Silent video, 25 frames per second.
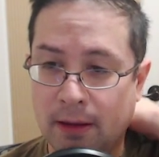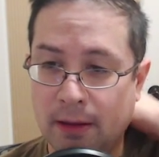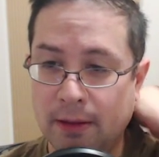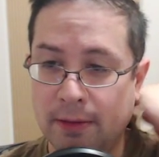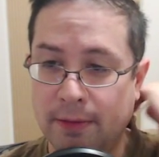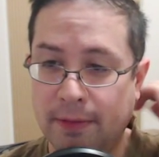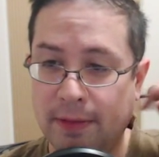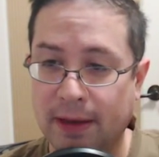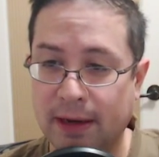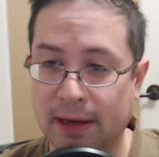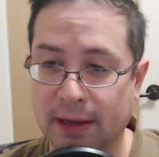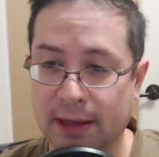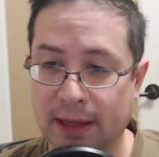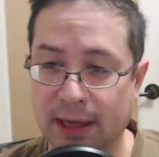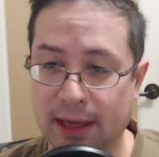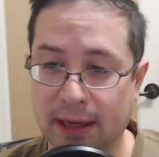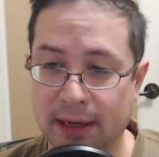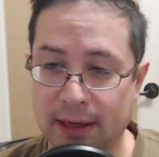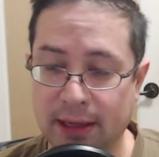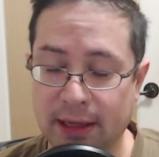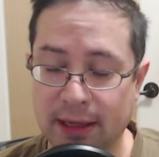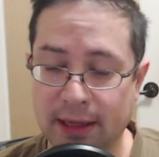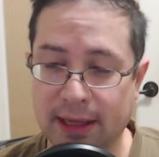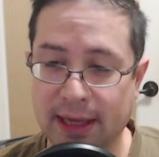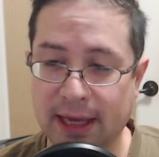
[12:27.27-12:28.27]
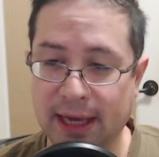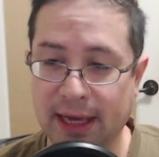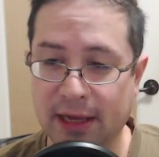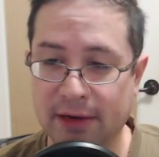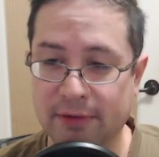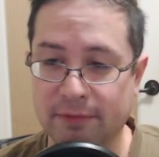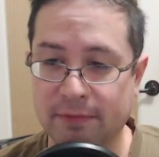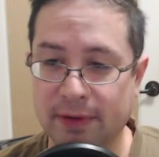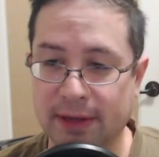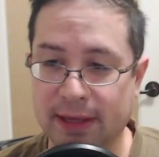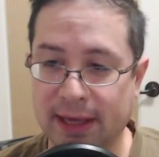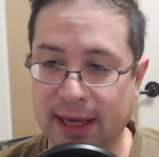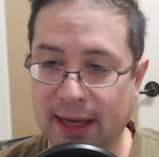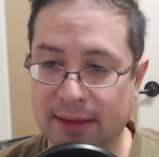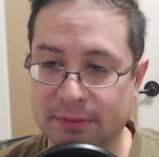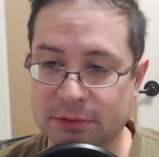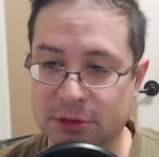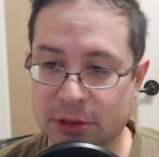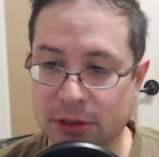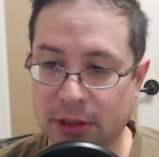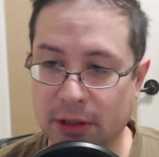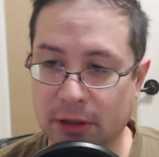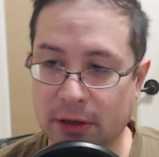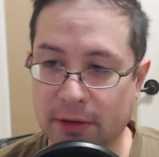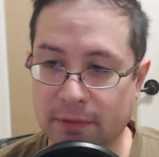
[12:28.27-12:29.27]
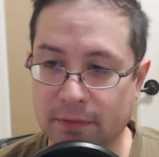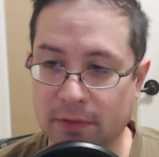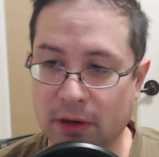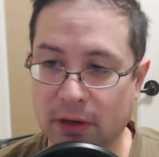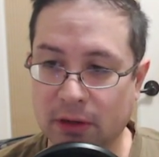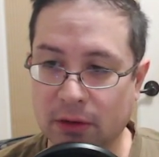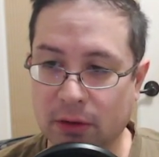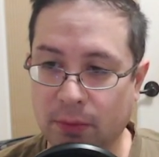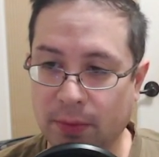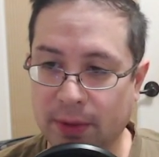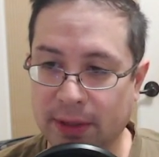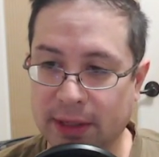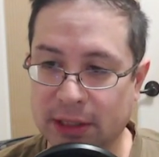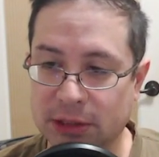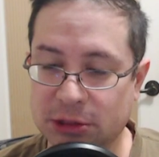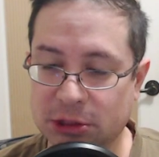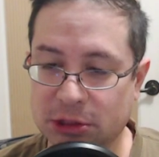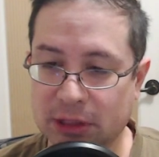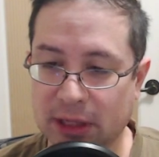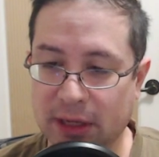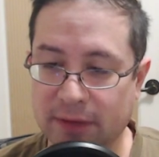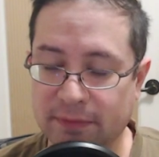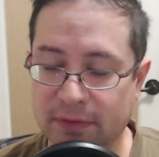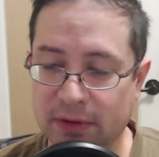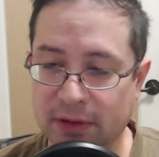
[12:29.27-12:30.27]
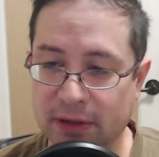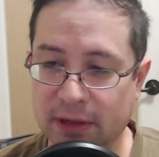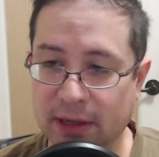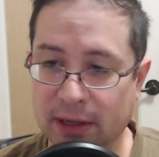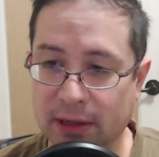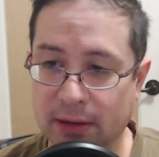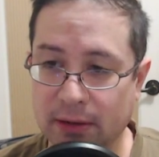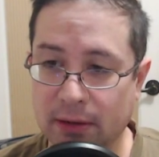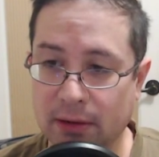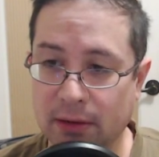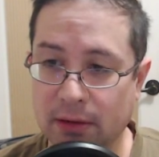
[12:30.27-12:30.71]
Then again, he can't recapture here. I've got queen h7 again.